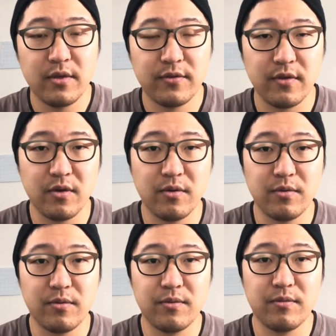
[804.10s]

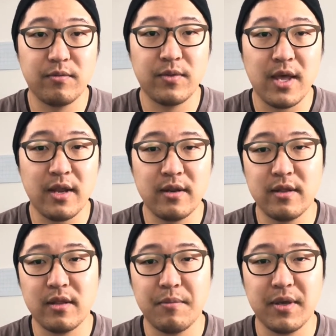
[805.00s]
So then
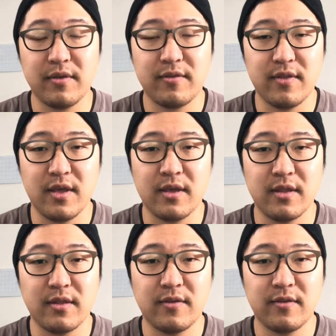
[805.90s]
the biggest thing,
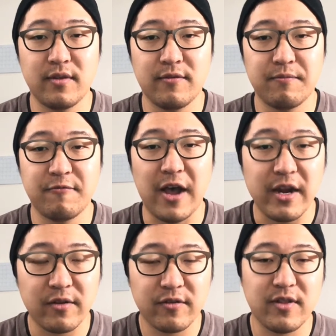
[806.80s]
and this is the
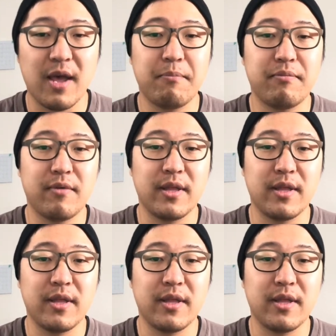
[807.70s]
final step,